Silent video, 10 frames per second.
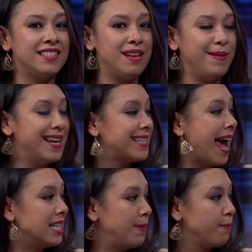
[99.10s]
CBS
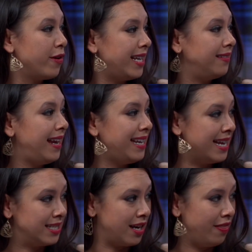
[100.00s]
has been pretty
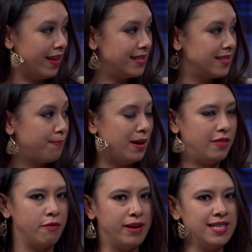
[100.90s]
lenient on this.
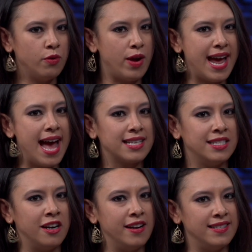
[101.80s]
But the reason why
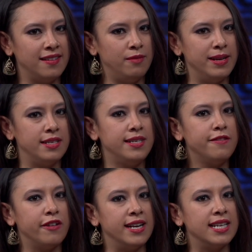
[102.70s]
Axanar is a little bit
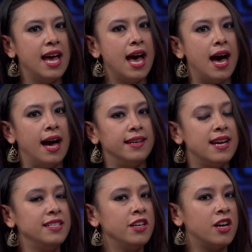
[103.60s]
different
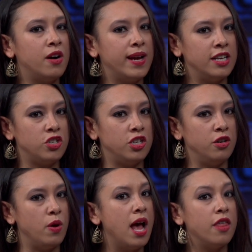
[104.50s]
doesn't go
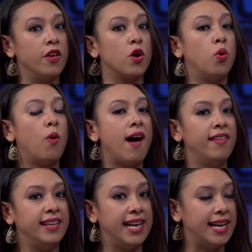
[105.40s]
into the
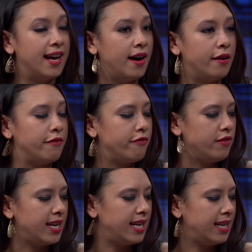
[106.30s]
quality of
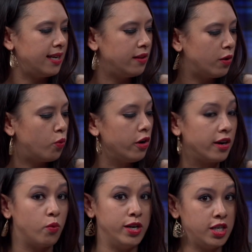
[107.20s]
the
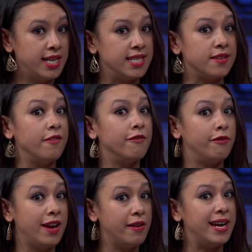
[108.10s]
work, which is
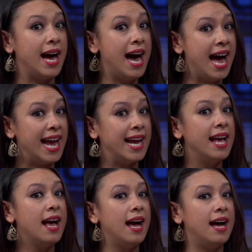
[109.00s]
very high.
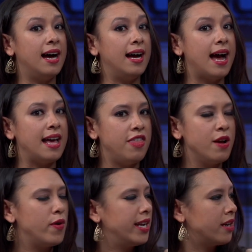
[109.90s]
I
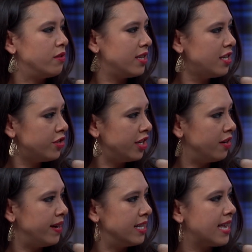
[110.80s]
think what it goes
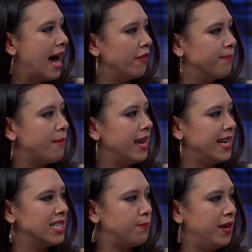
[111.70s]
into is how the
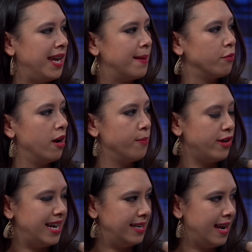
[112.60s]
money is being
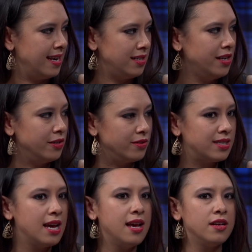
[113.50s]
appropriated and used.